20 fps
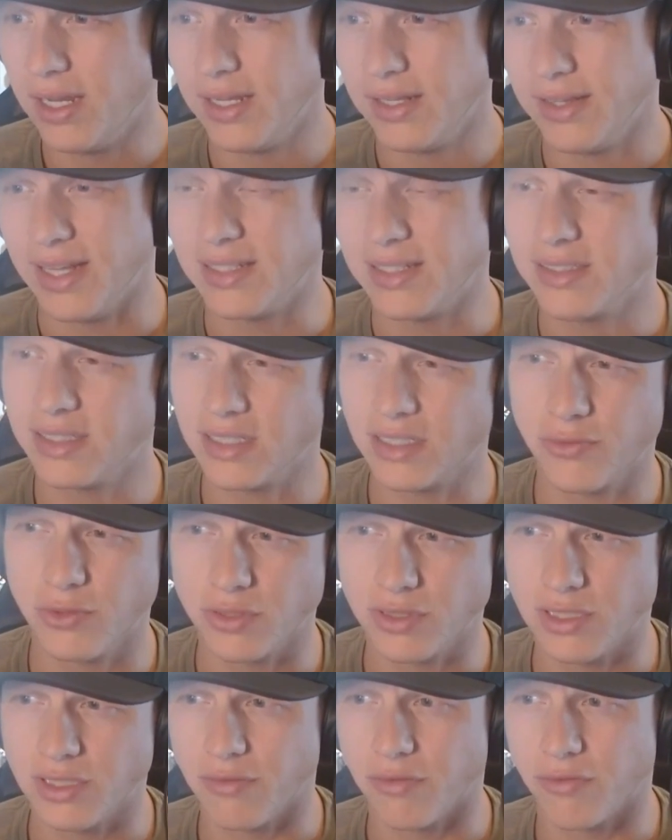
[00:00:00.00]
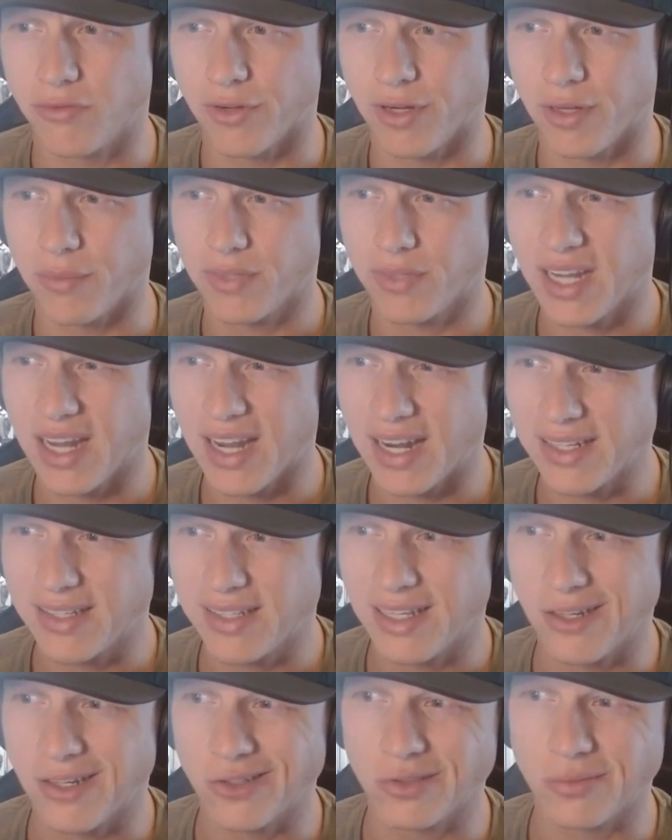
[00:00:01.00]
that six foot seven frame kind of
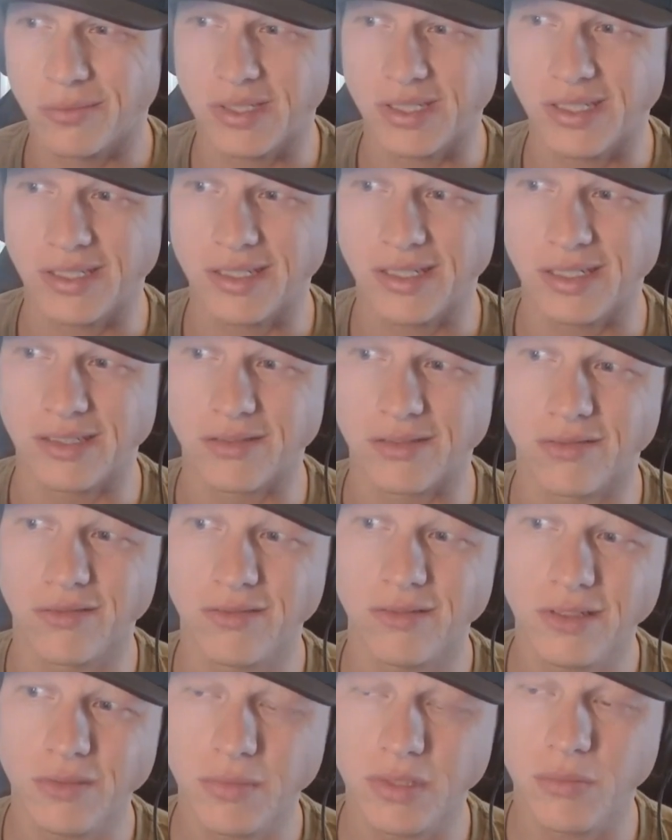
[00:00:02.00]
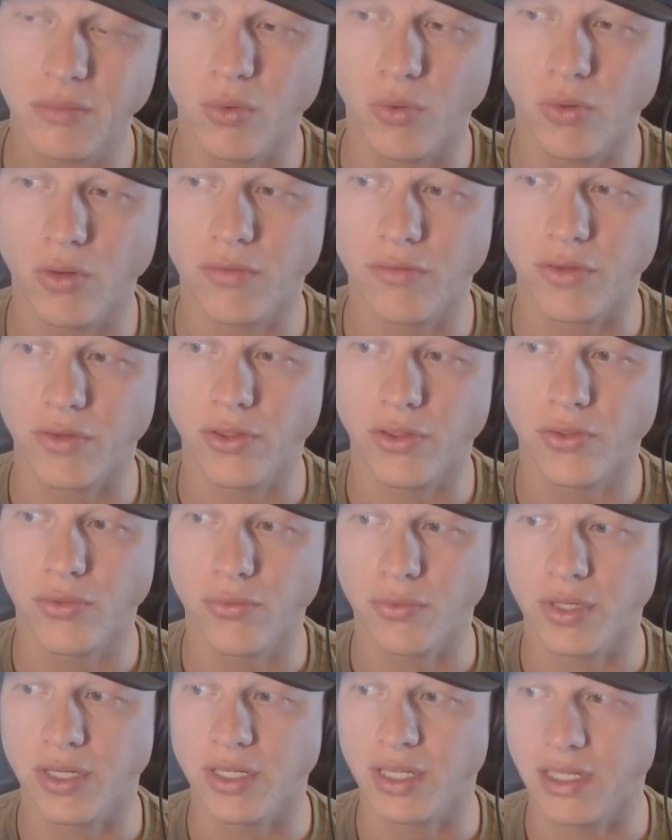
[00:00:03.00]
tells me he's a little bit more of a
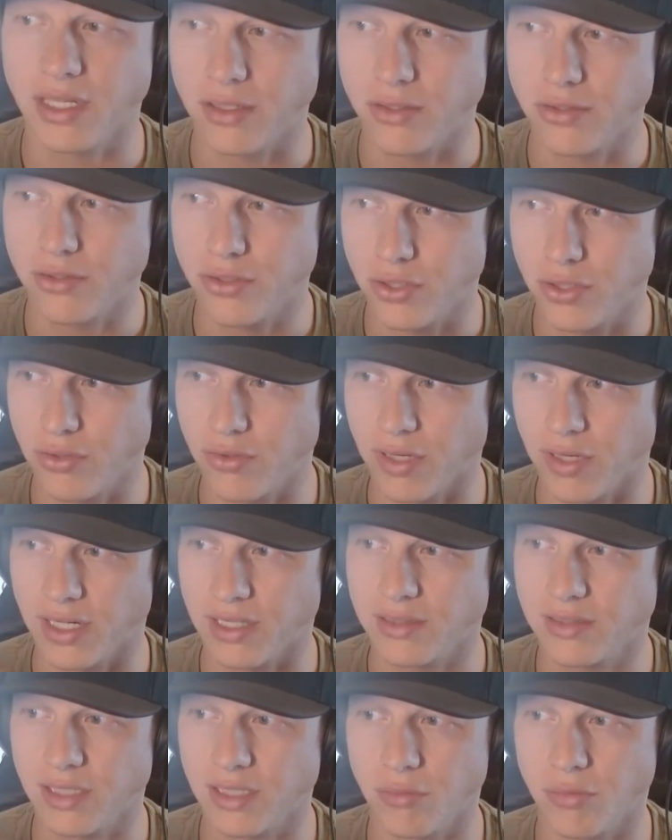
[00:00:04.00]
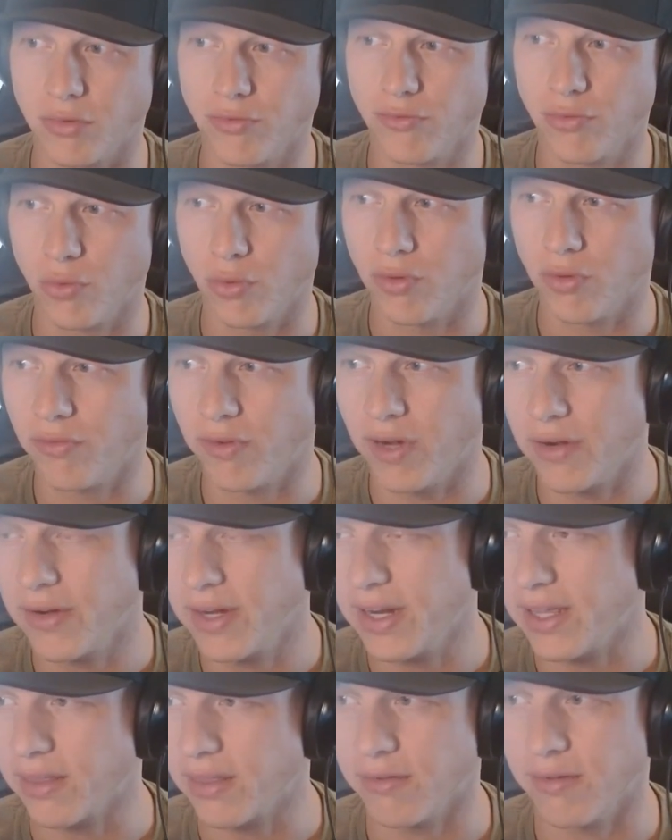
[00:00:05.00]
three than a two. Like I said before,
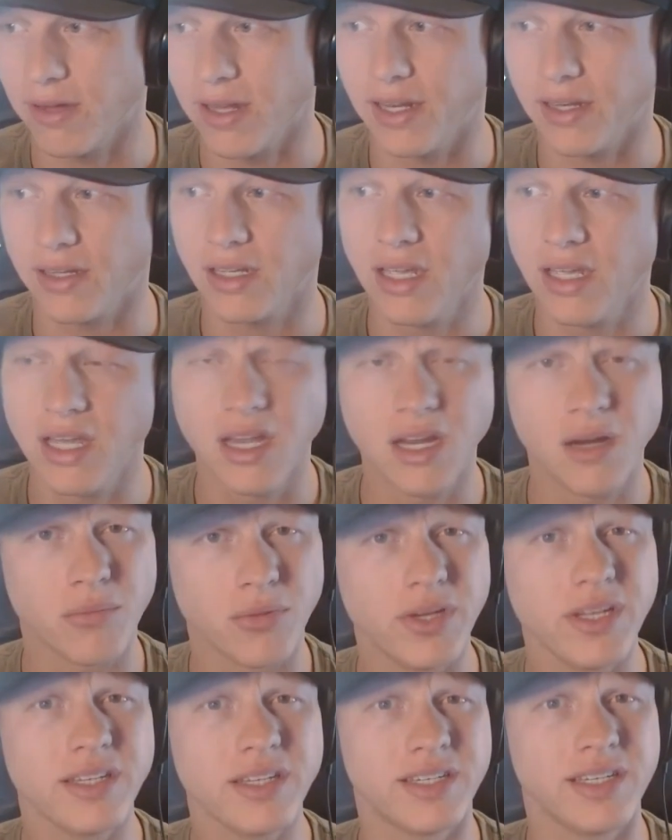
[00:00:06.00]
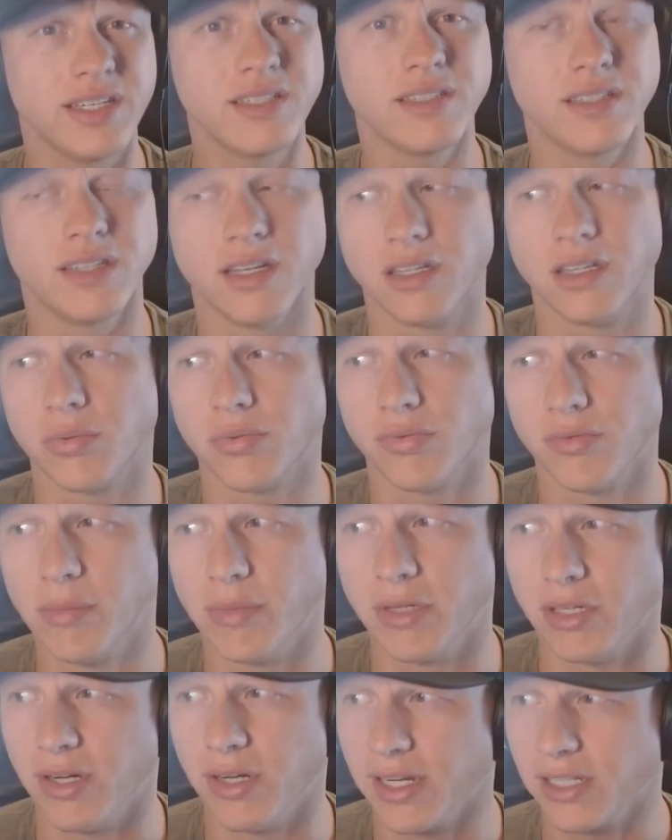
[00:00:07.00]
very athletic, pretty decent on the
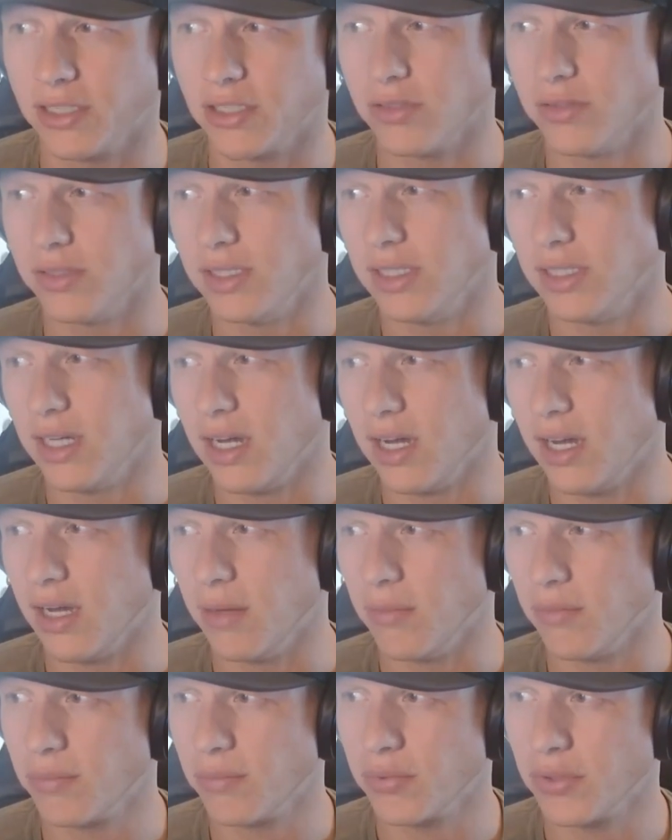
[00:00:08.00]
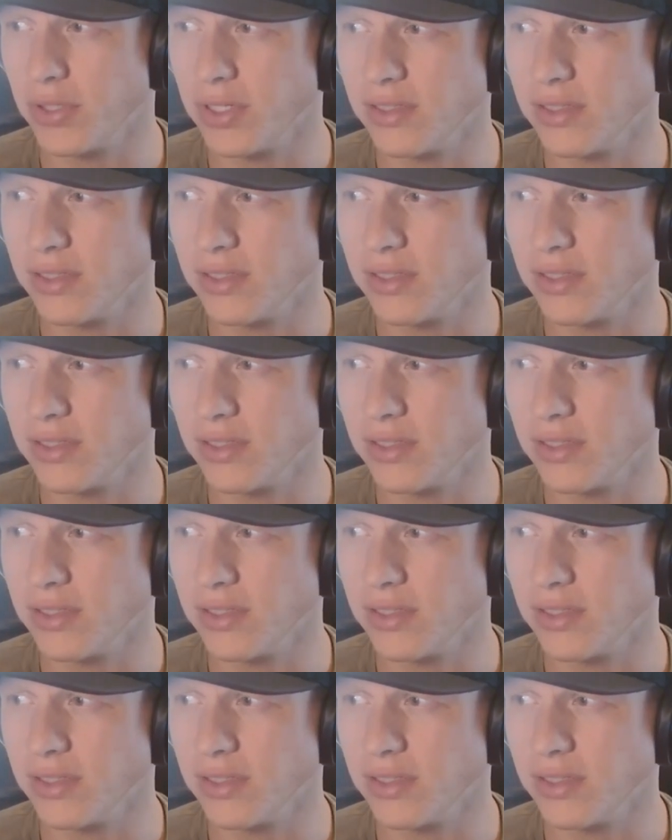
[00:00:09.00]
perimeter actually. Um, pretty